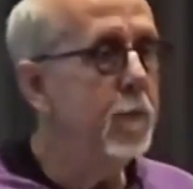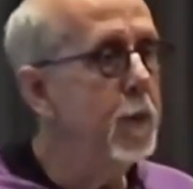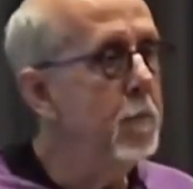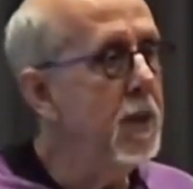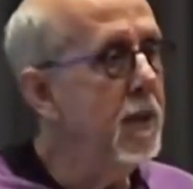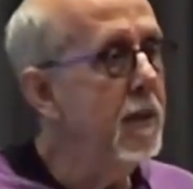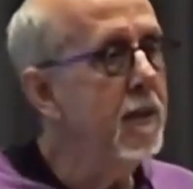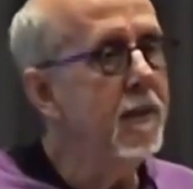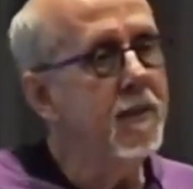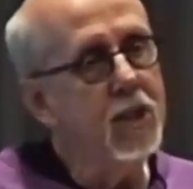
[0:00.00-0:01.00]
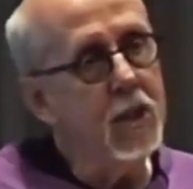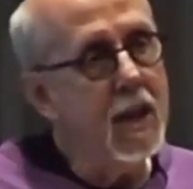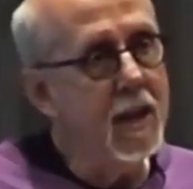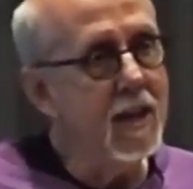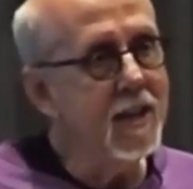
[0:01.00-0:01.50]
would be
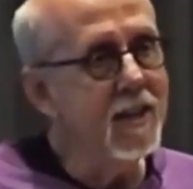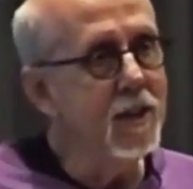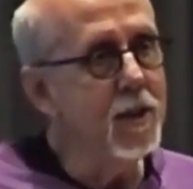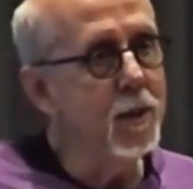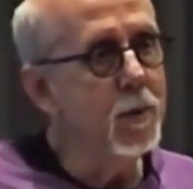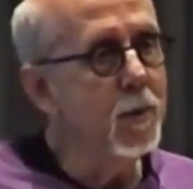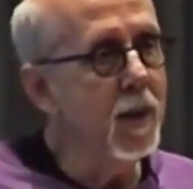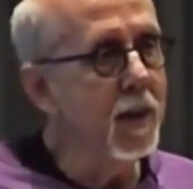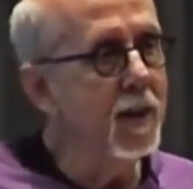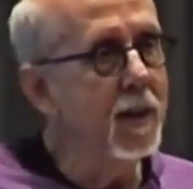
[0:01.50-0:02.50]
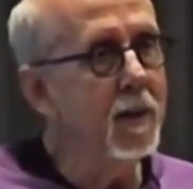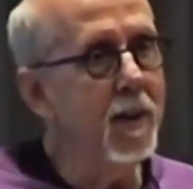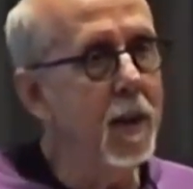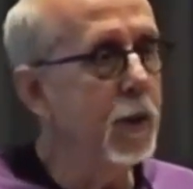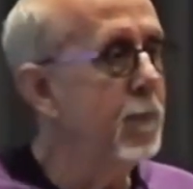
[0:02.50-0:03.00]
today,
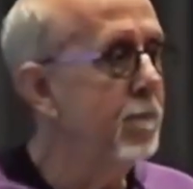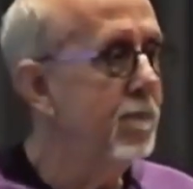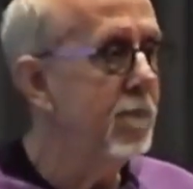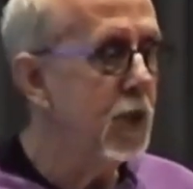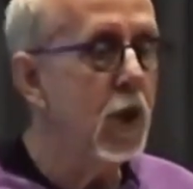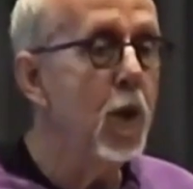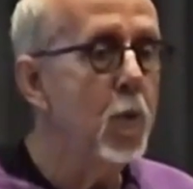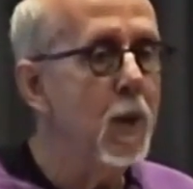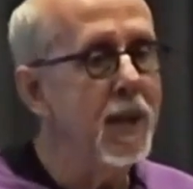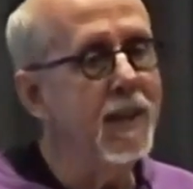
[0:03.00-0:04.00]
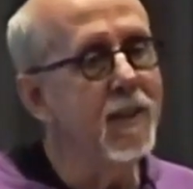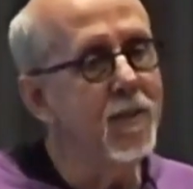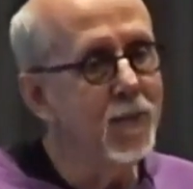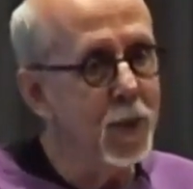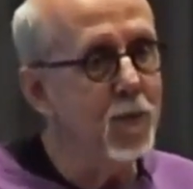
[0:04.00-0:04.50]
a slow week at
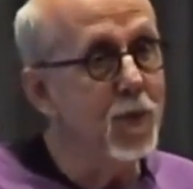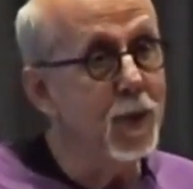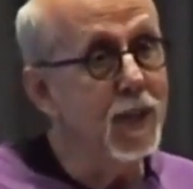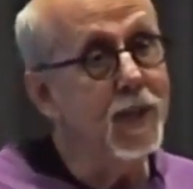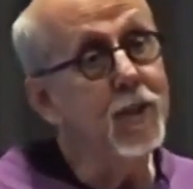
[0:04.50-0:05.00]
Tofurky.